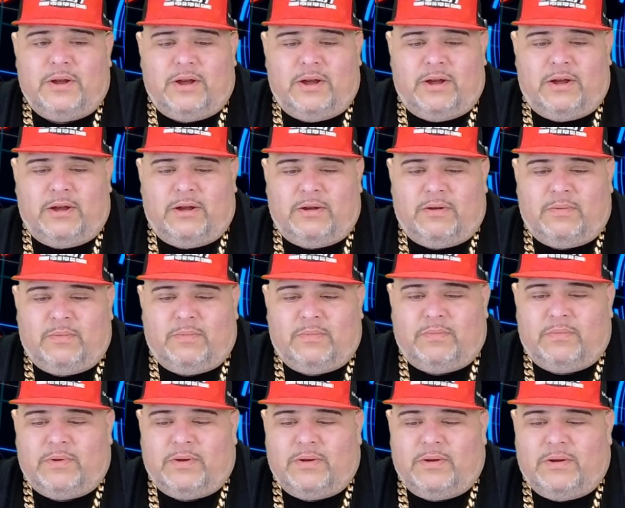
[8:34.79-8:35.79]

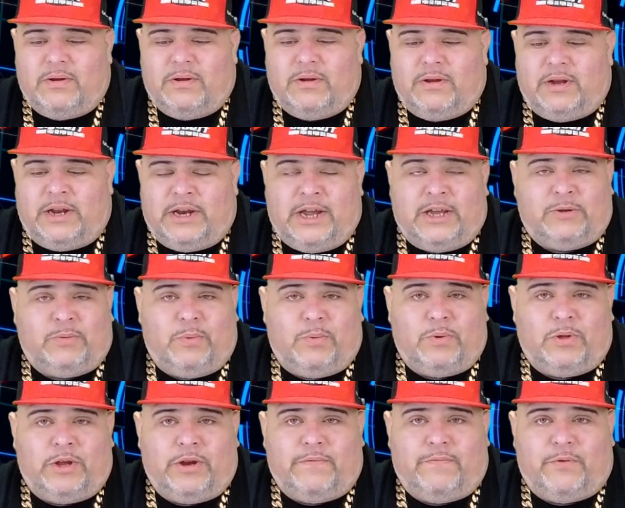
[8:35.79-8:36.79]
And that's what
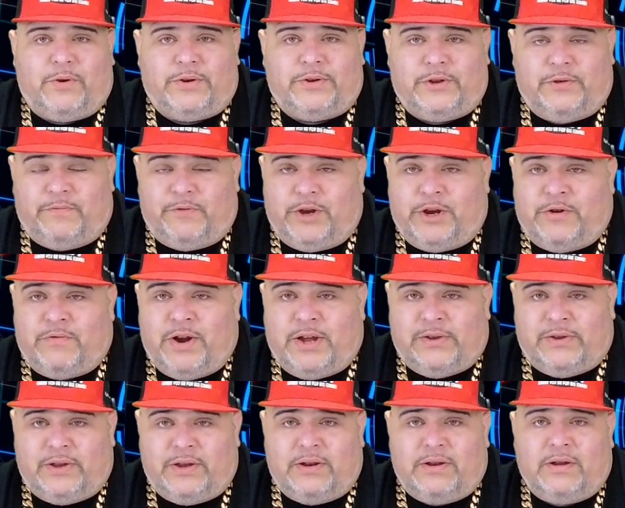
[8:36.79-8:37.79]
we're looking for. So if you're
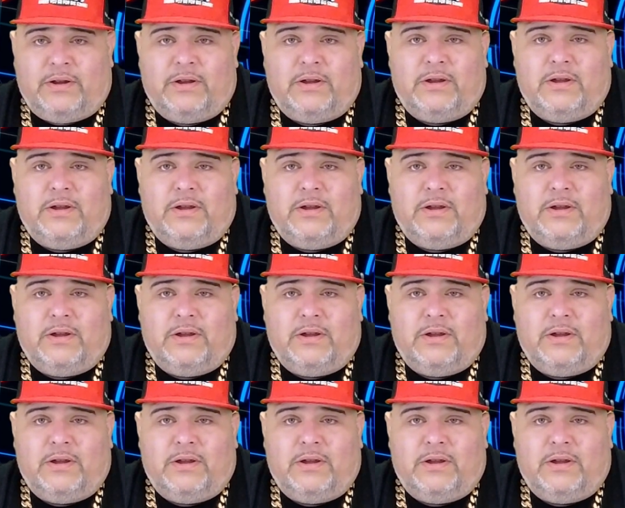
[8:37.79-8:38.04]
interested,